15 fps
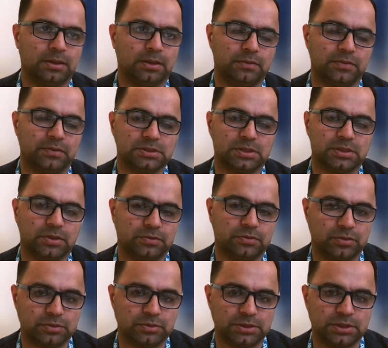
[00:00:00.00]
If it is above
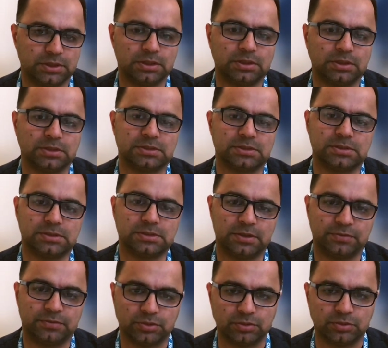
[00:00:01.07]
40, then it is
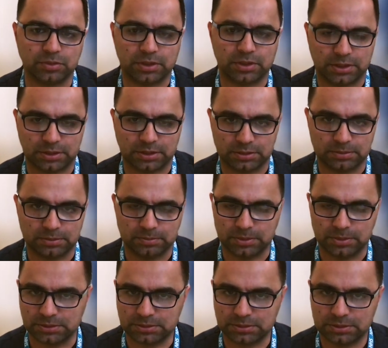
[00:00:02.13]
safe to go ahead.
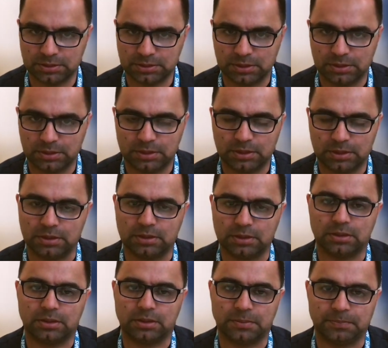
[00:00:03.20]
But
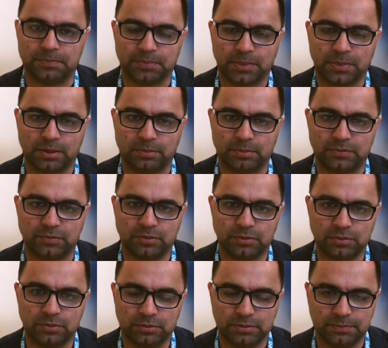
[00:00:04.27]
um,
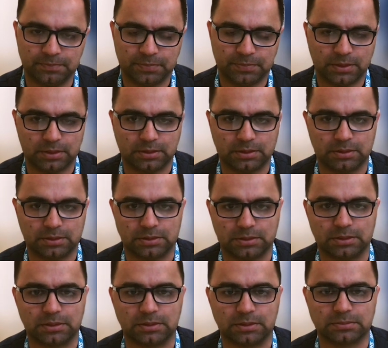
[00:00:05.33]
before
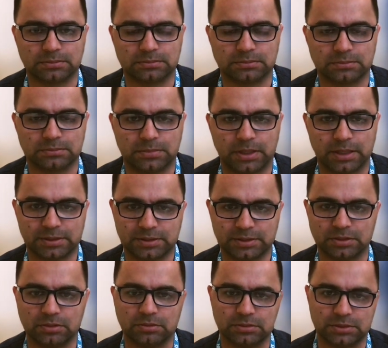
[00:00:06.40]
uh,
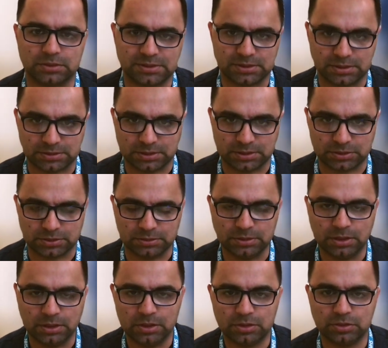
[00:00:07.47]
acting on this decision,
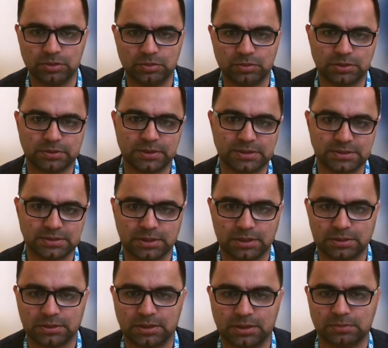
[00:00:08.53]
your trust
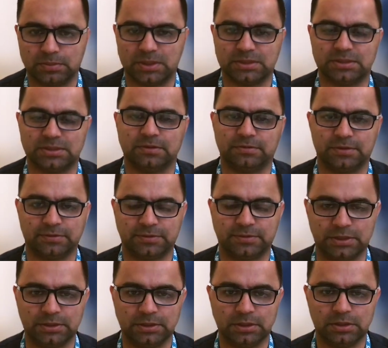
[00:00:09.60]
guideline may say
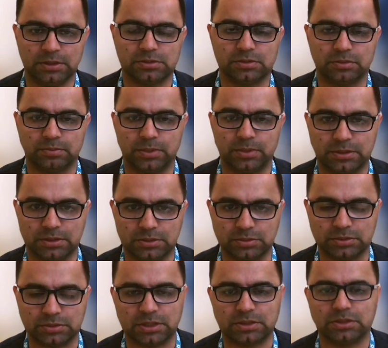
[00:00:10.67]
50, so better to
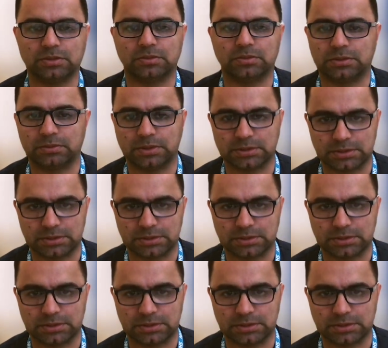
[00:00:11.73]
check your